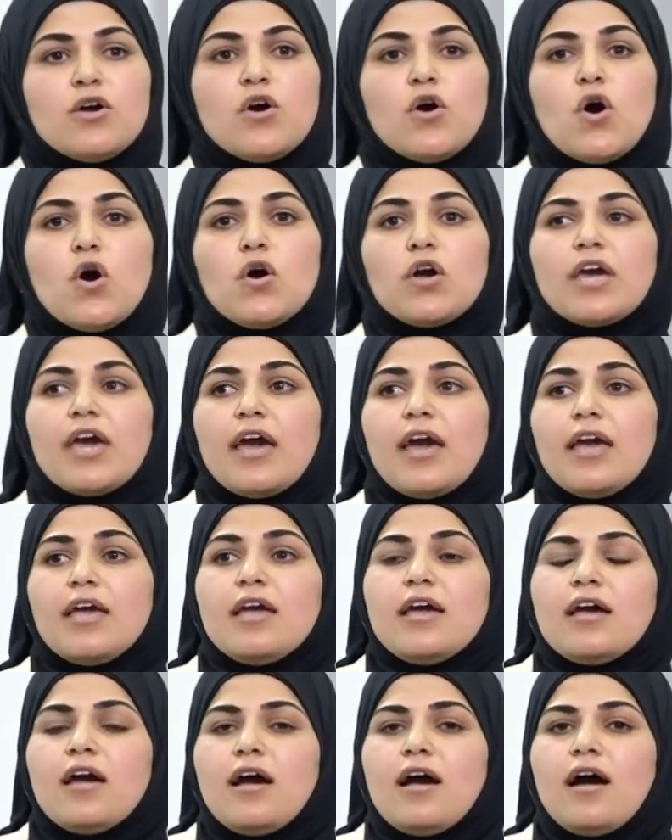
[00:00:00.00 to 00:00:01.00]

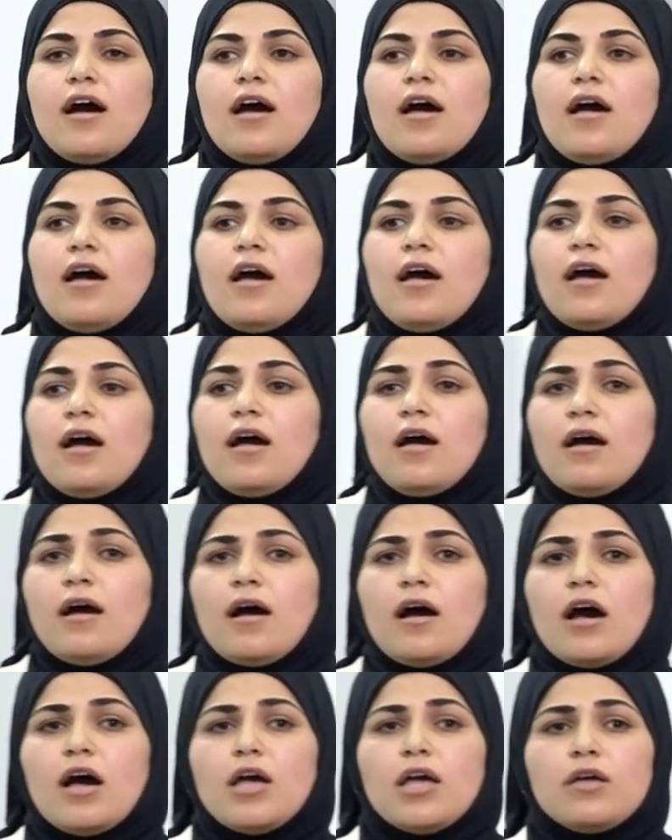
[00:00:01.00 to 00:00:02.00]
Okay,
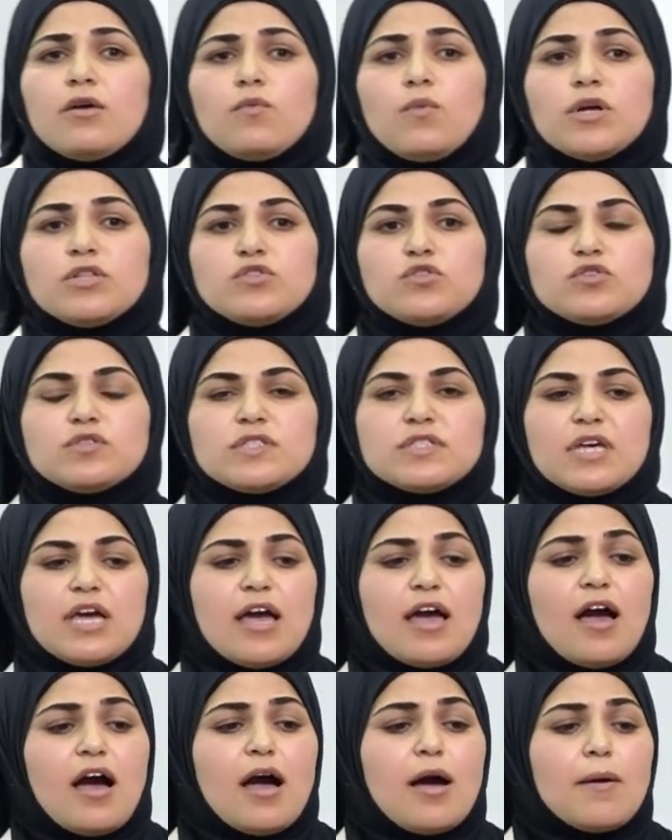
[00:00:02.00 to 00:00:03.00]
I want to
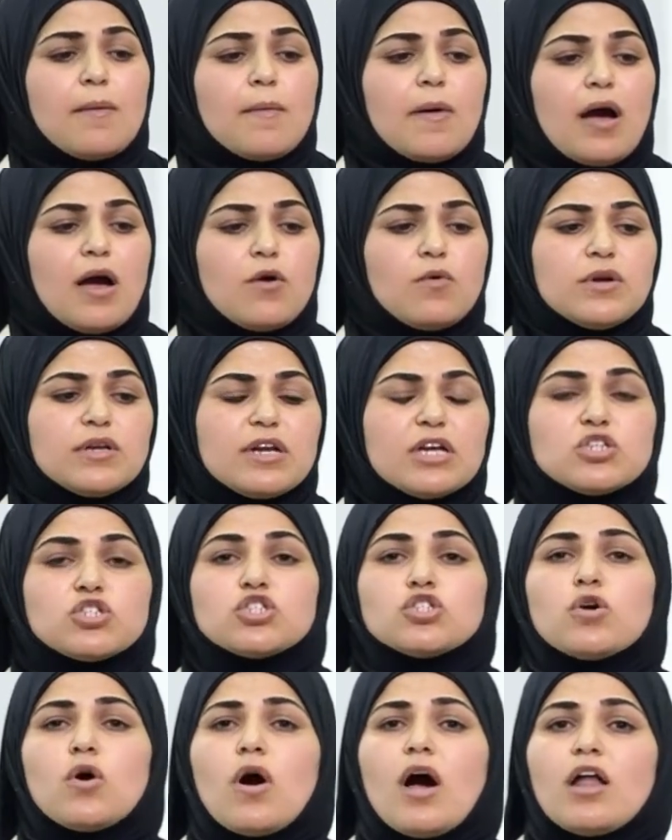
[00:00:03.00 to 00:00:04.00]
say I will not
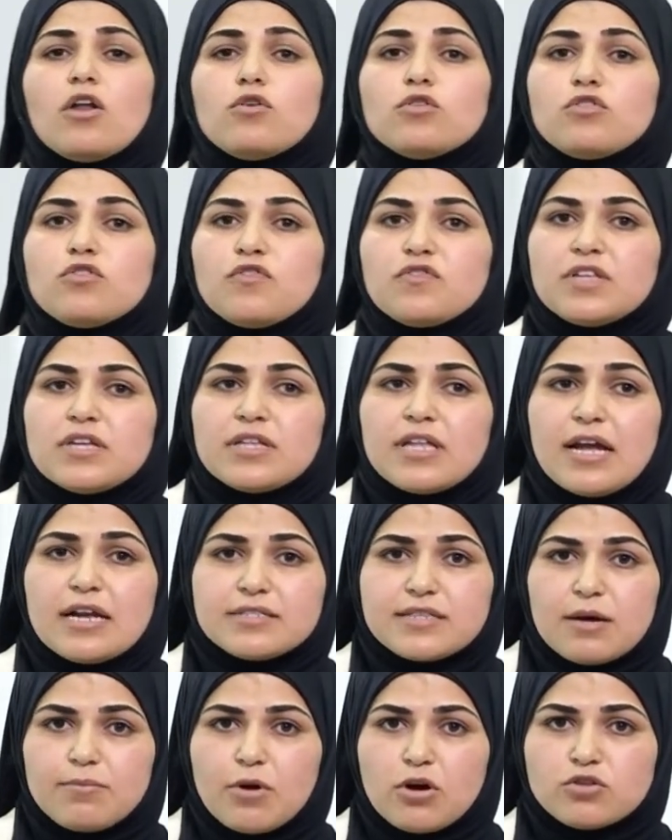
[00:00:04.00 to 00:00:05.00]
show a lot of details
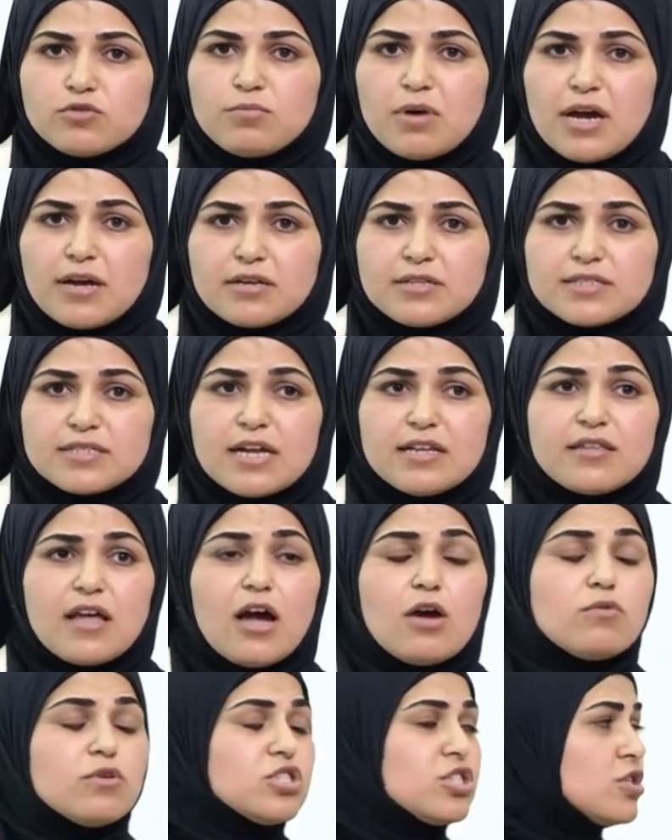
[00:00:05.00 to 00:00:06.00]
about my result.
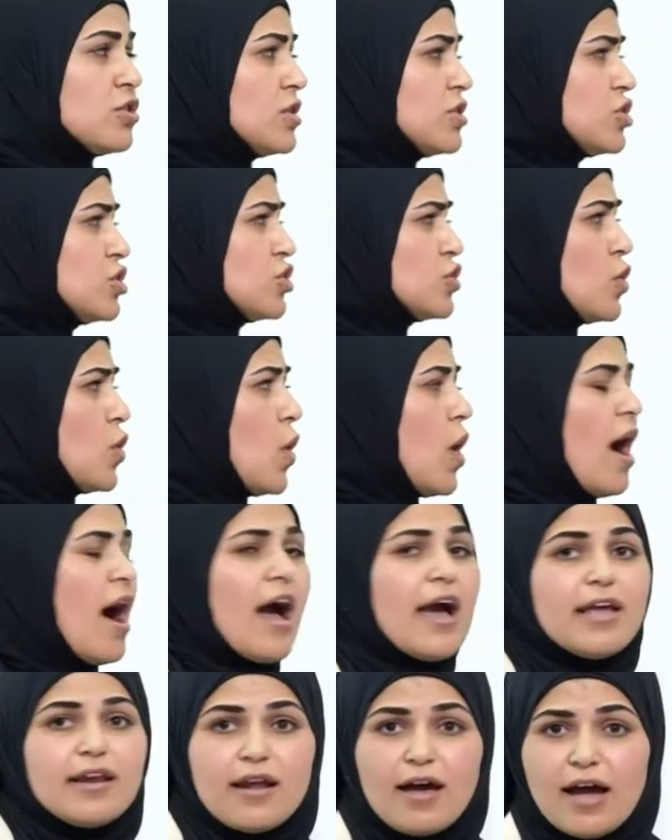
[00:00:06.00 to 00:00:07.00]
I will just show
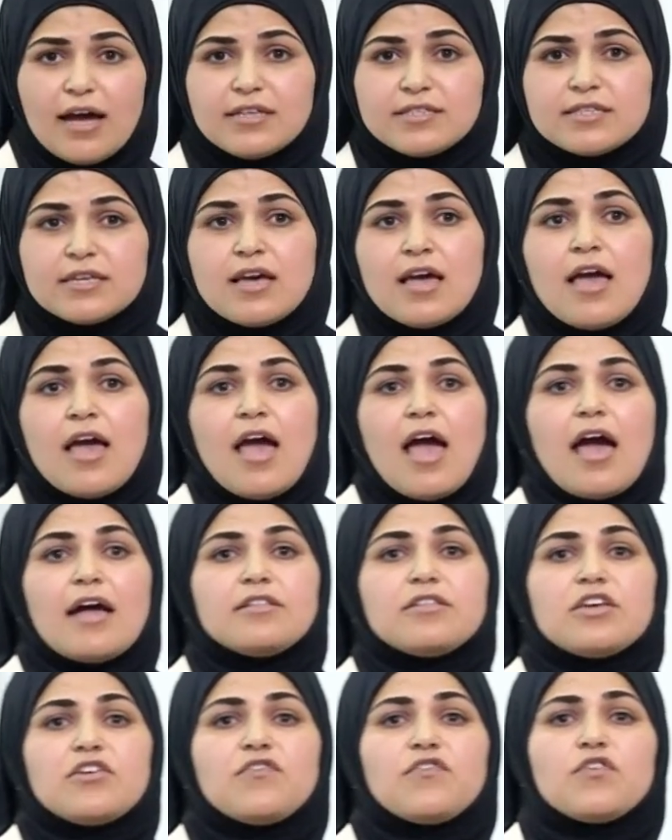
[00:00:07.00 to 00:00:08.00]
highlights.
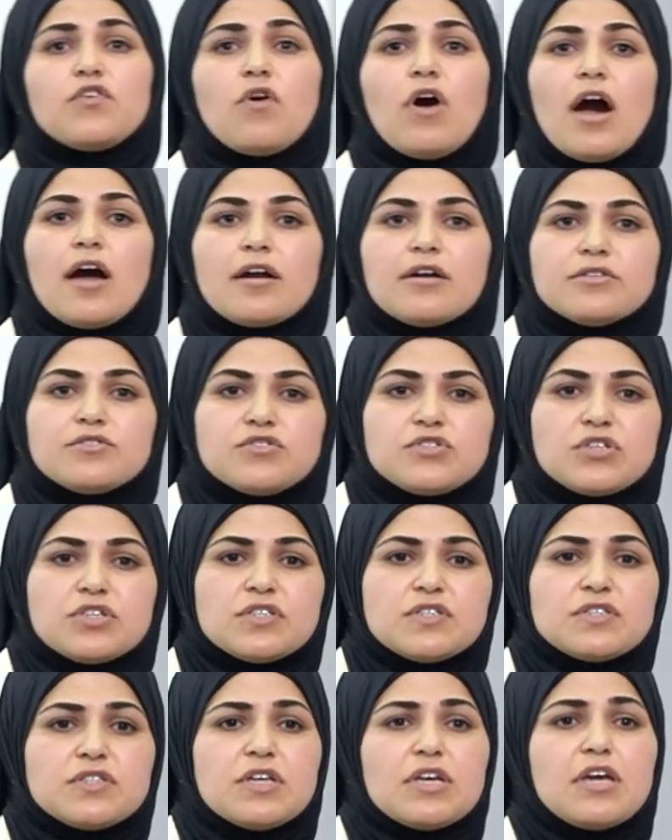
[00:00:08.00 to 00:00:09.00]
And if you are
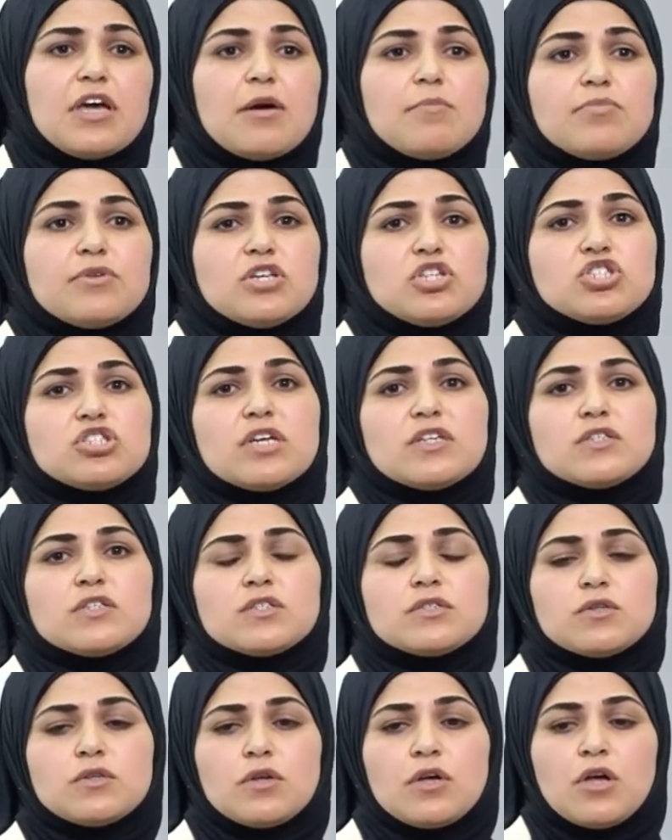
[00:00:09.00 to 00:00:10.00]
interested, please
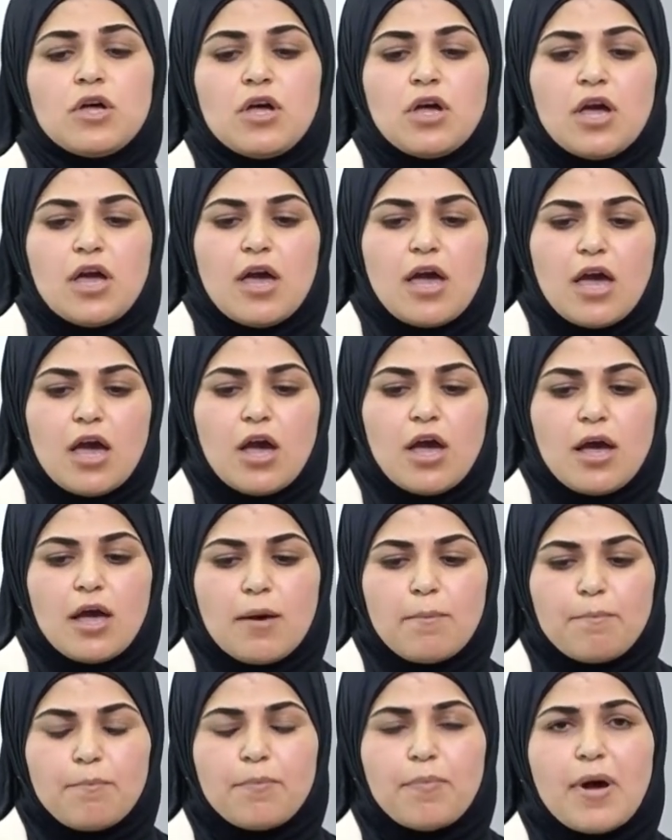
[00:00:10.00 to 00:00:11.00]
just
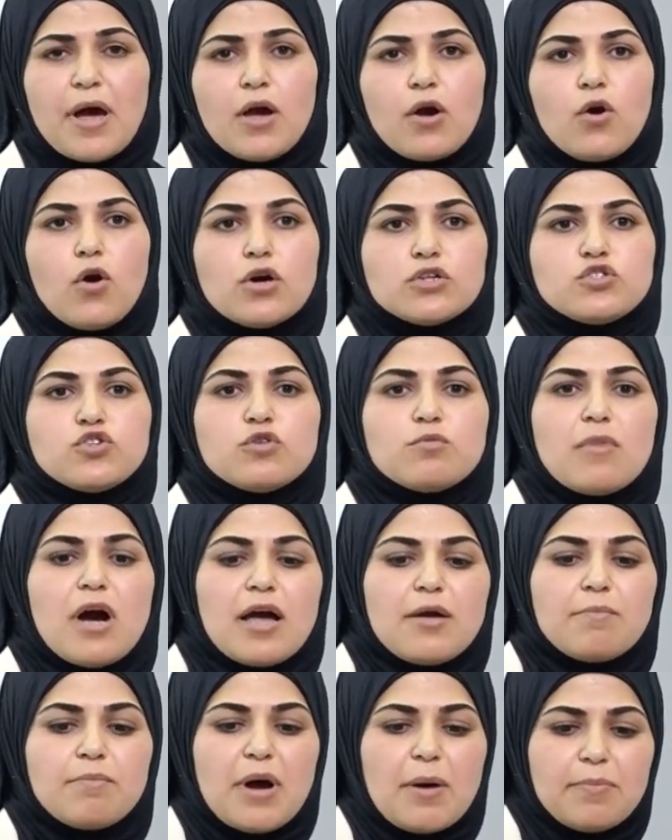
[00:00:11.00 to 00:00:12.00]
go to
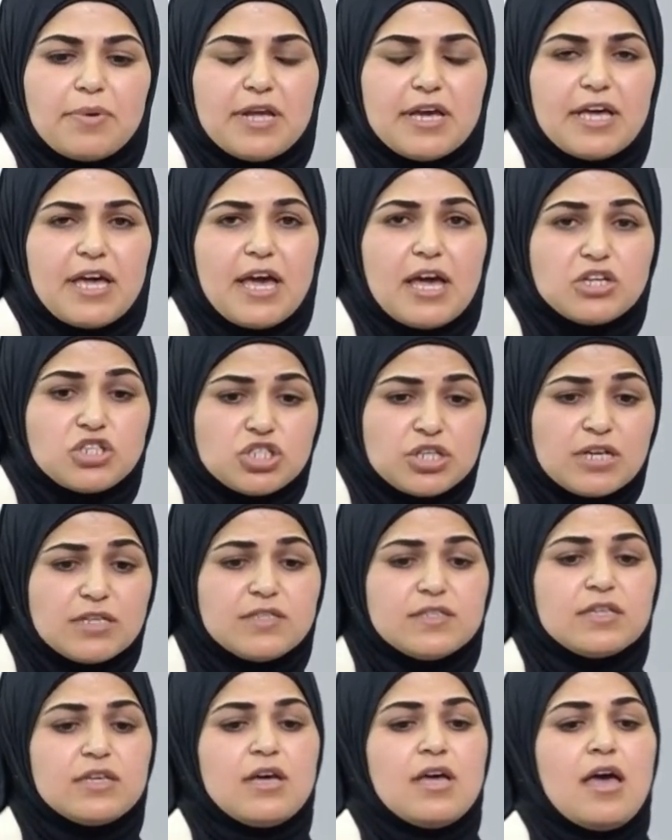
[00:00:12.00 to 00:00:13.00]
my publications.